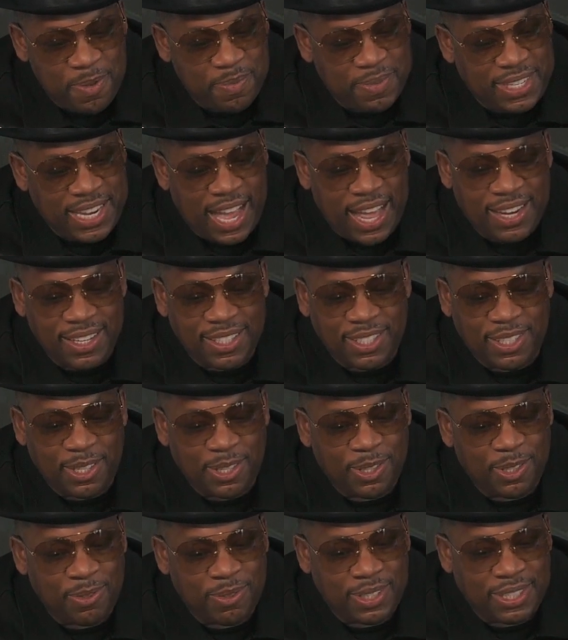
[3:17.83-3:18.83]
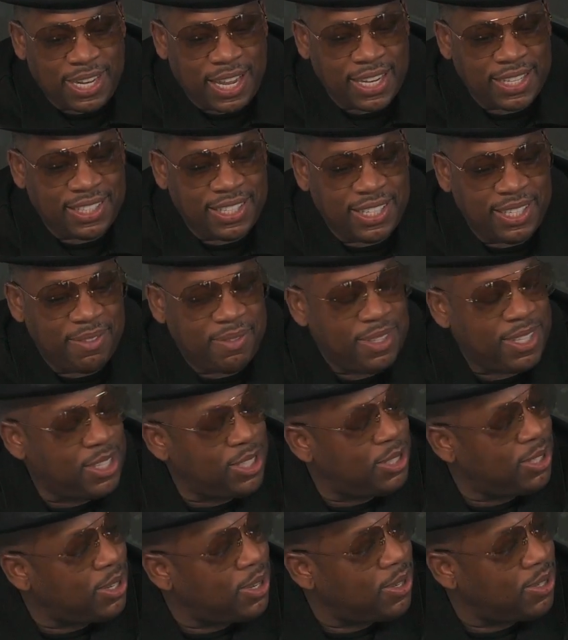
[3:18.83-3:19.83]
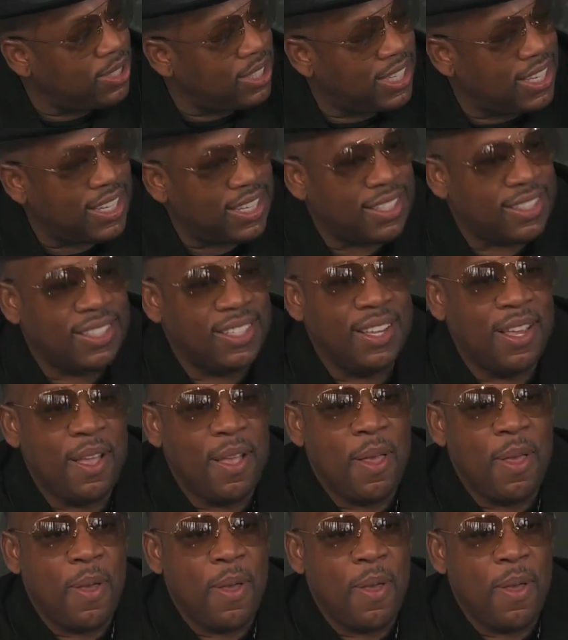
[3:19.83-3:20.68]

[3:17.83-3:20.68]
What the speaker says: Them talent shows was like TV shows, because